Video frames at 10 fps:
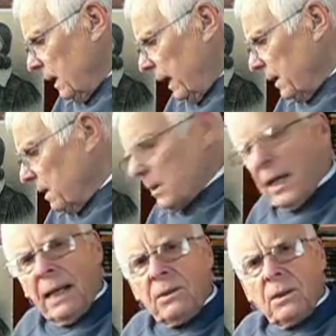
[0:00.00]
And
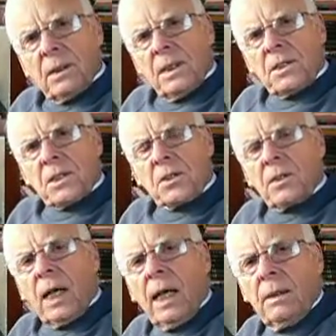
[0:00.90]
Daniel is
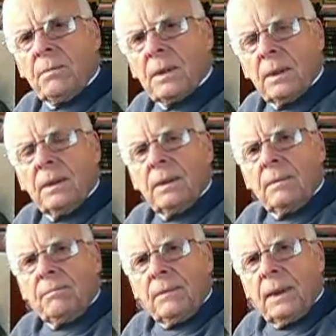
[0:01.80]
described
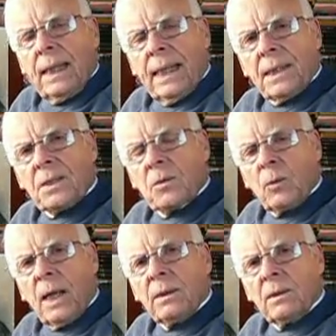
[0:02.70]
as
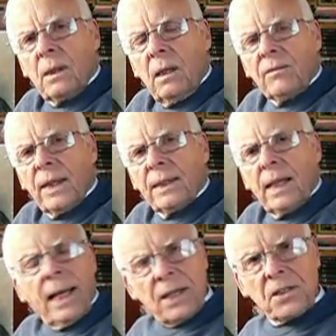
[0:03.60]
one of an
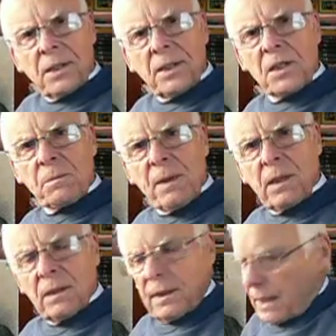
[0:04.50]
excellent spirit.